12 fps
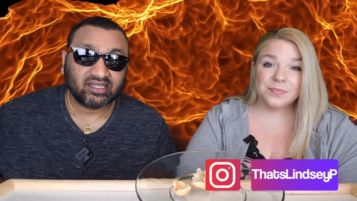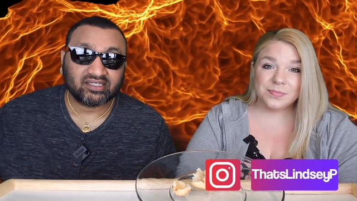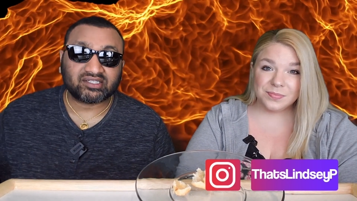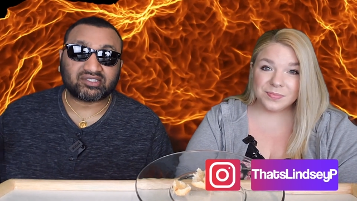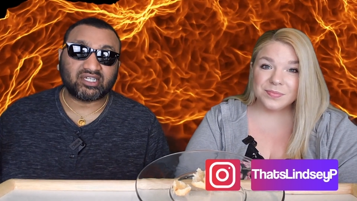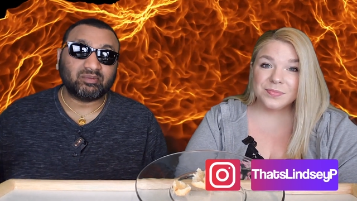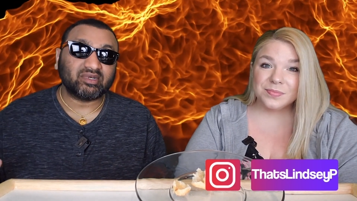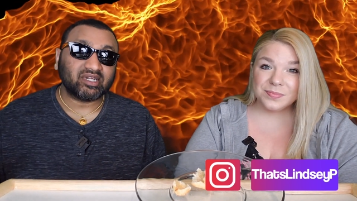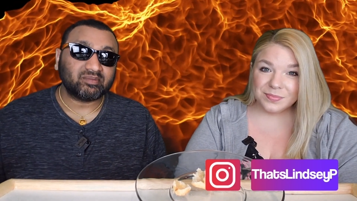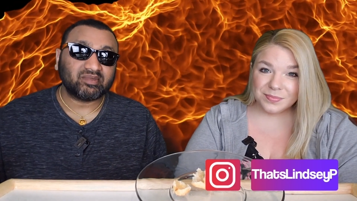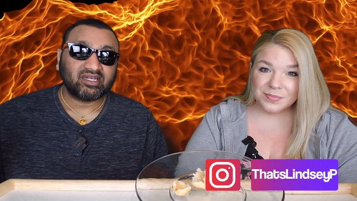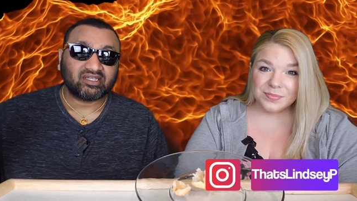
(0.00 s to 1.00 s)
Speaker 1: To sum it
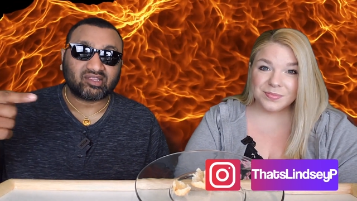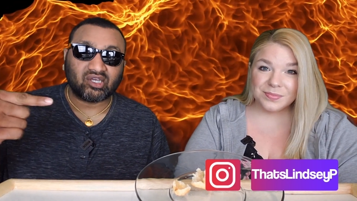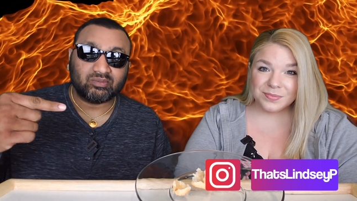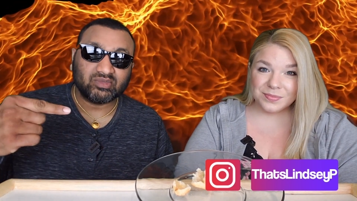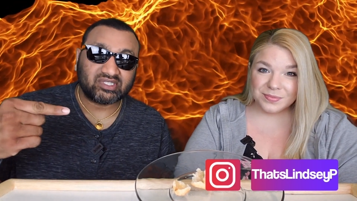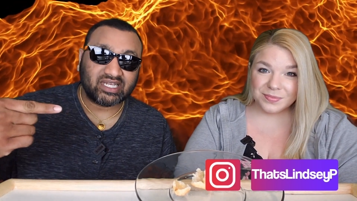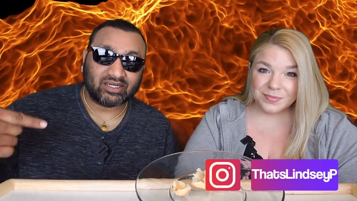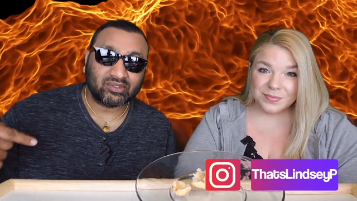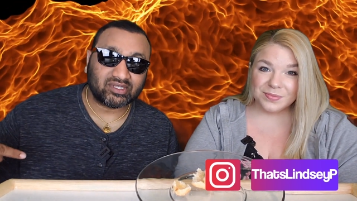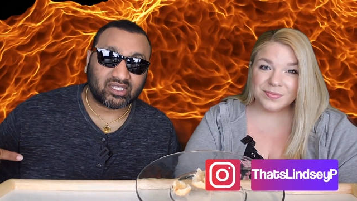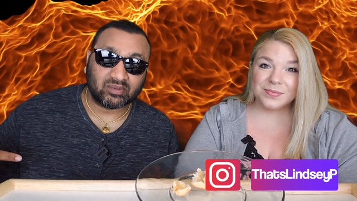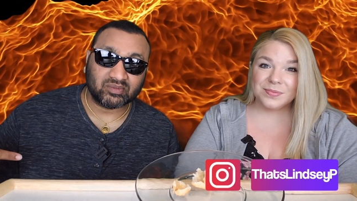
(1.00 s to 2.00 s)
up, thumbs
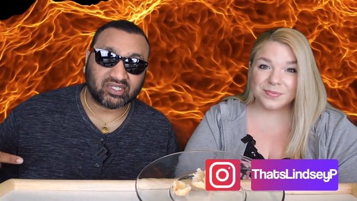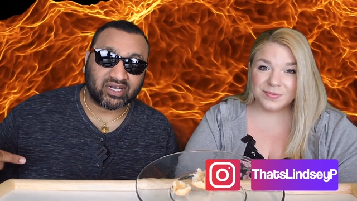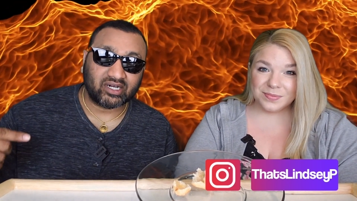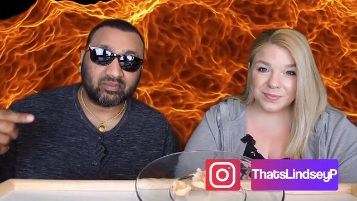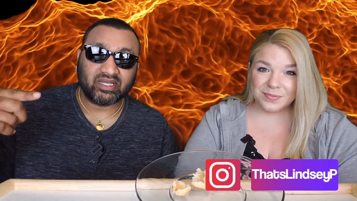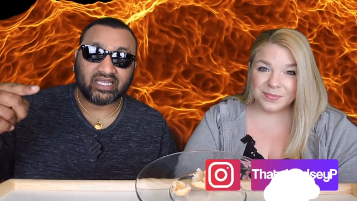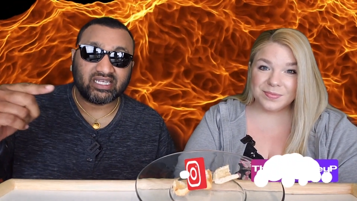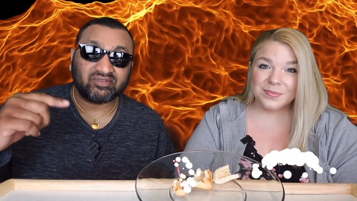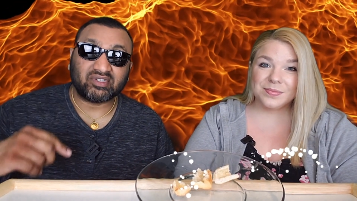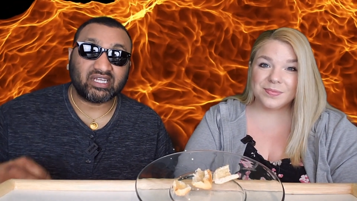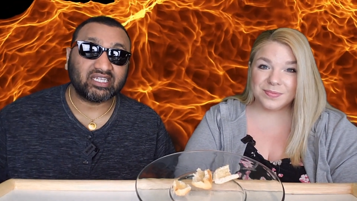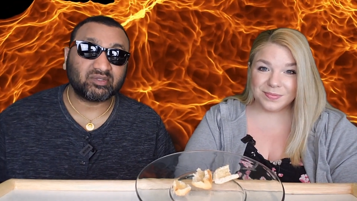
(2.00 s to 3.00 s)
down, thumbs up. And if
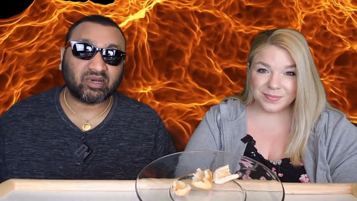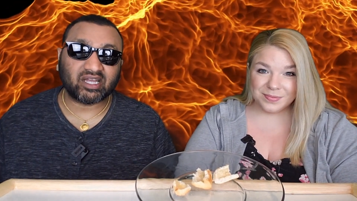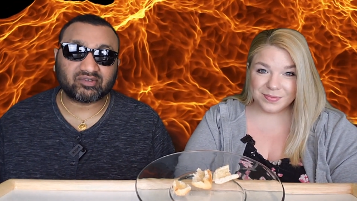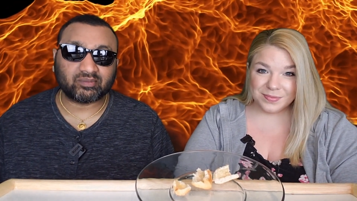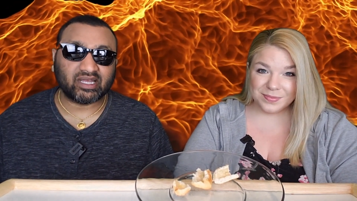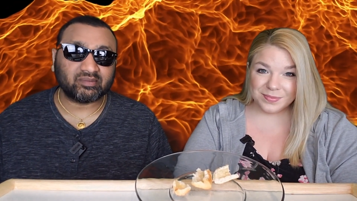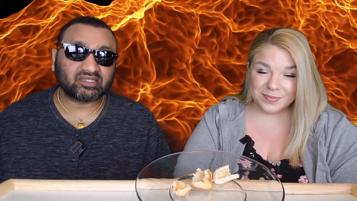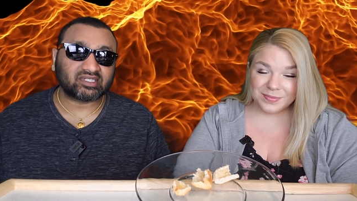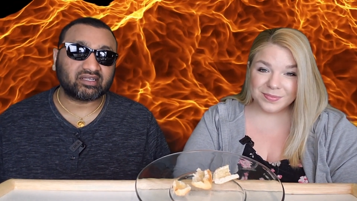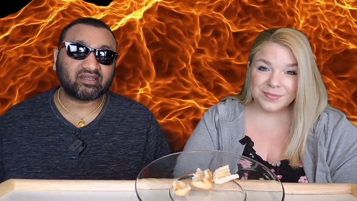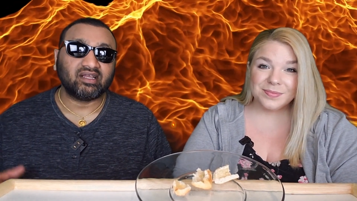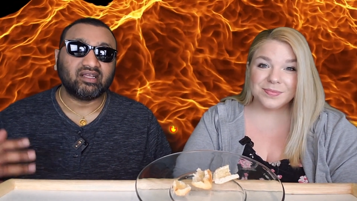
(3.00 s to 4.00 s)
you guys buy from
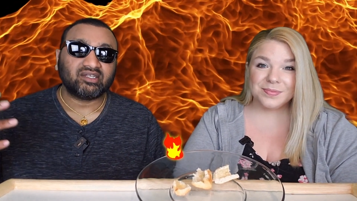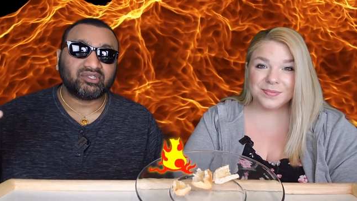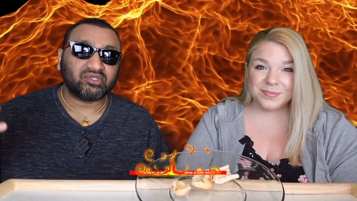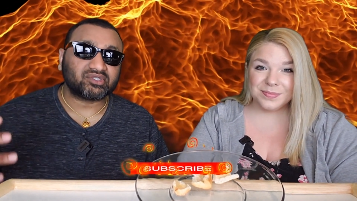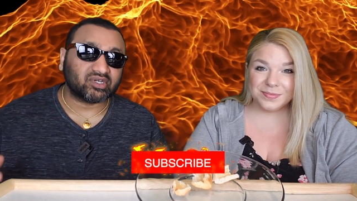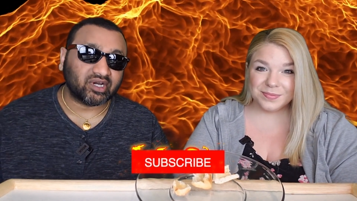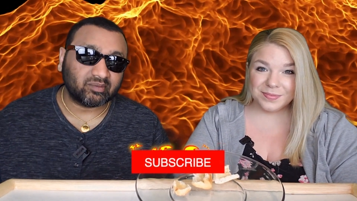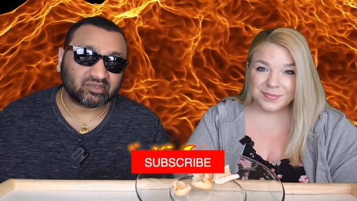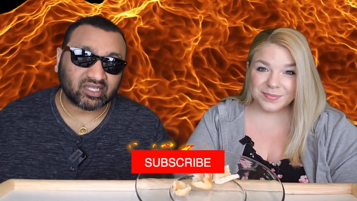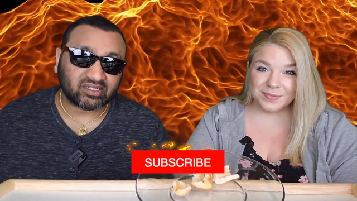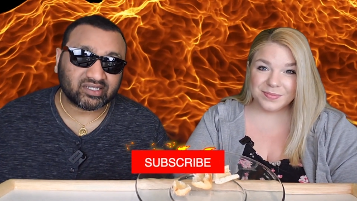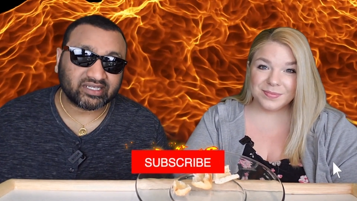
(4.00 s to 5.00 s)
Amazon, use our
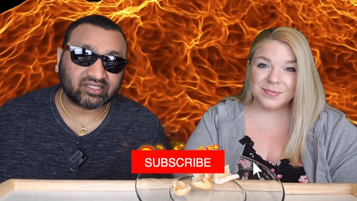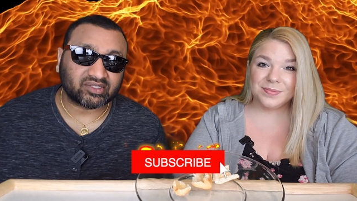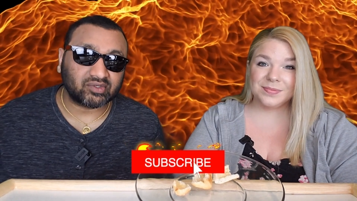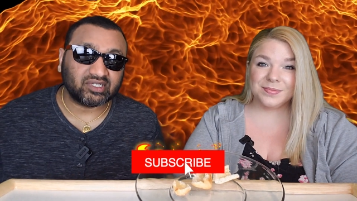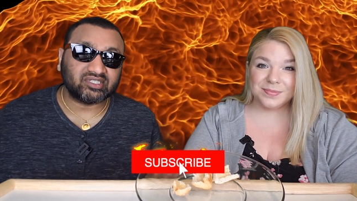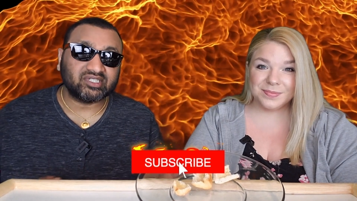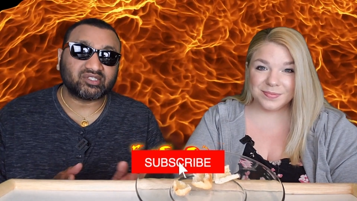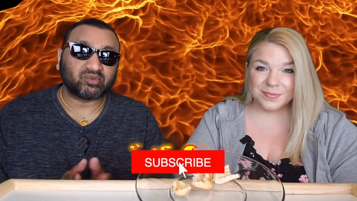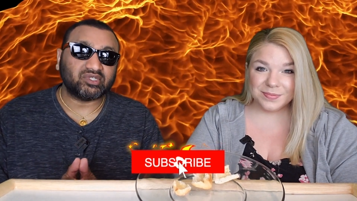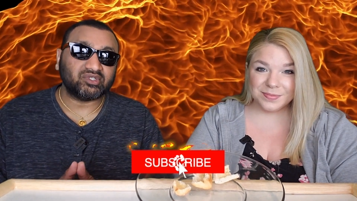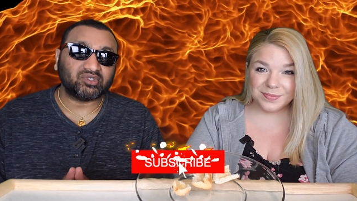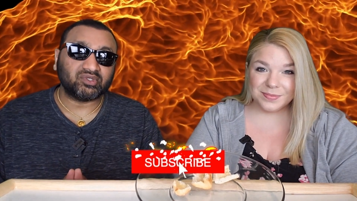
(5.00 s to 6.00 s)
Amazon link. The reason is
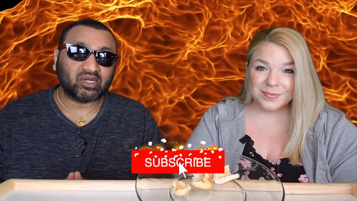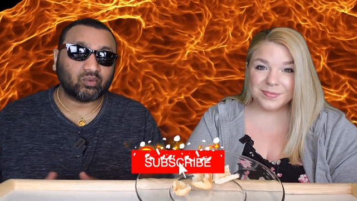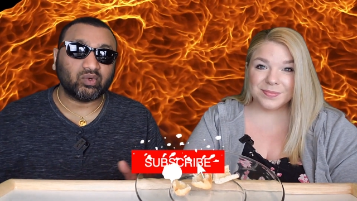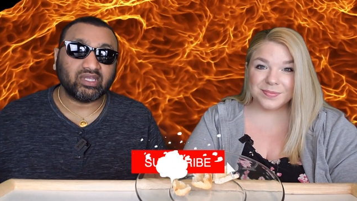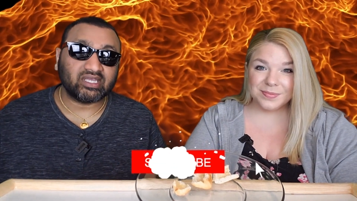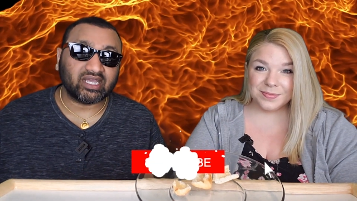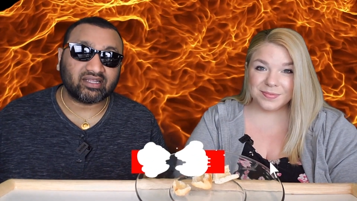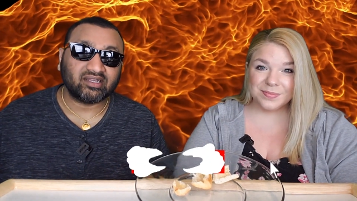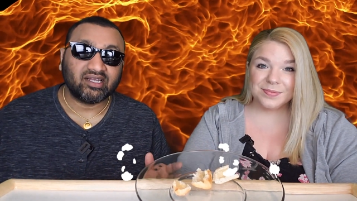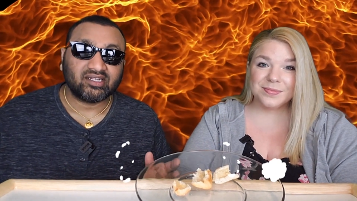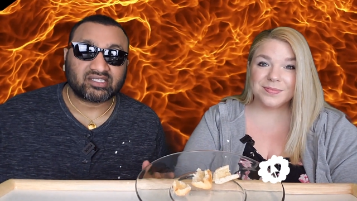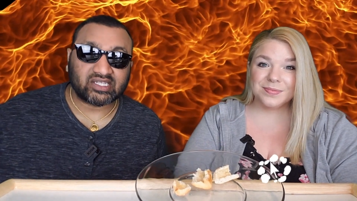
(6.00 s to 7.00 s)
when you do that, we get
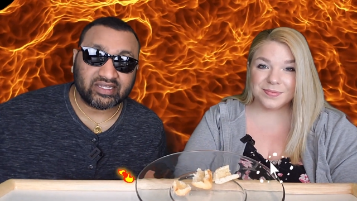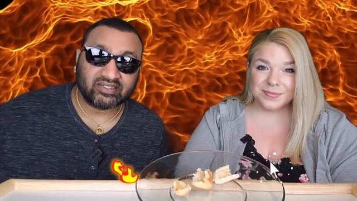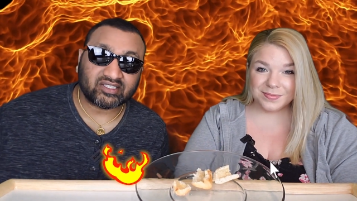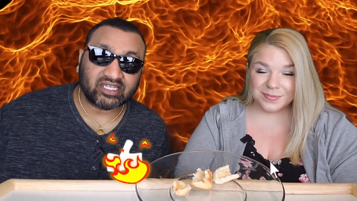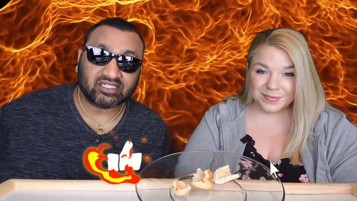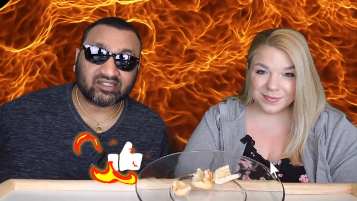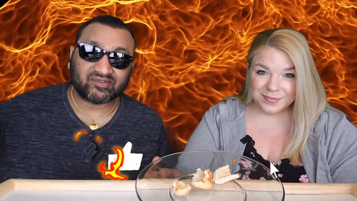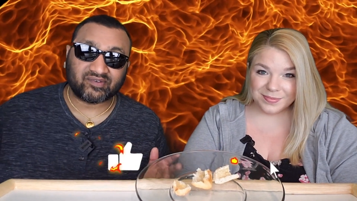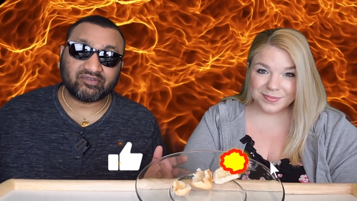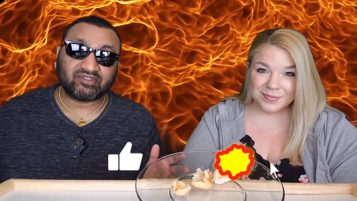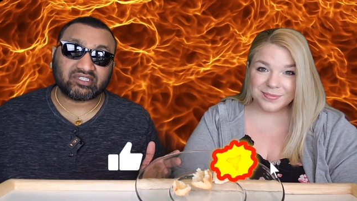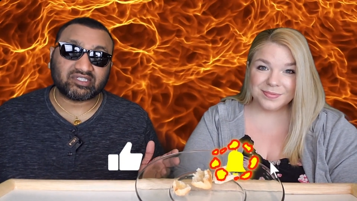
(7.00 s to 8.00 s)
10 cents,
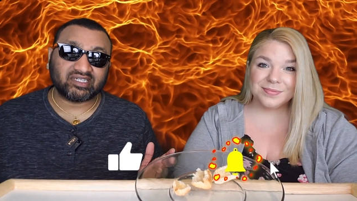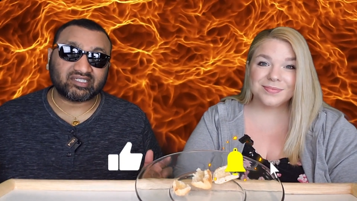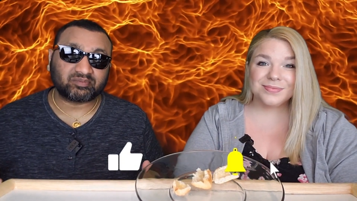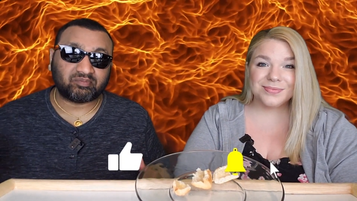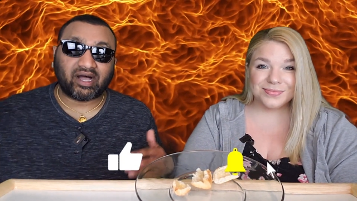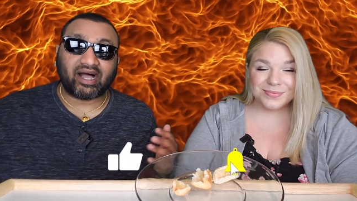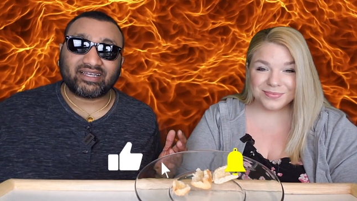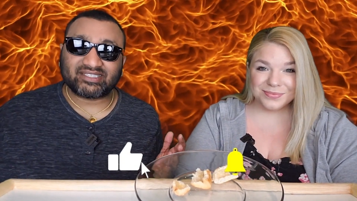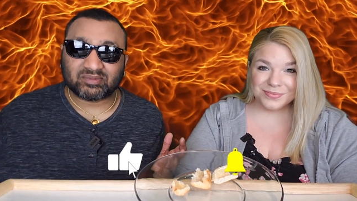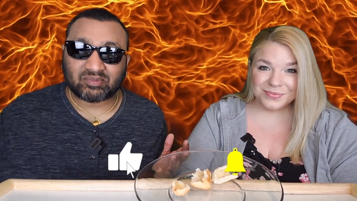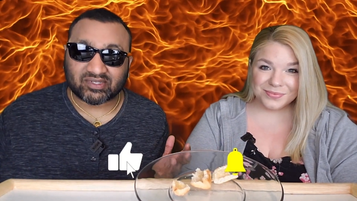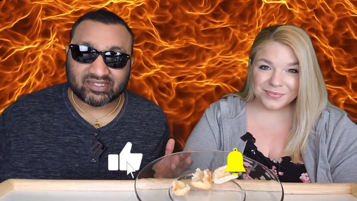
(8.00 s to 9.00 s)
50 cents,
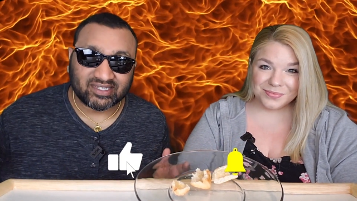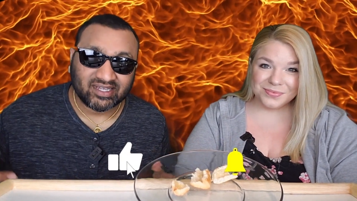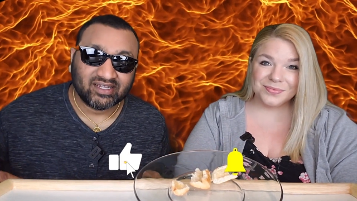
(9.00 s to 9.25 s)
possibly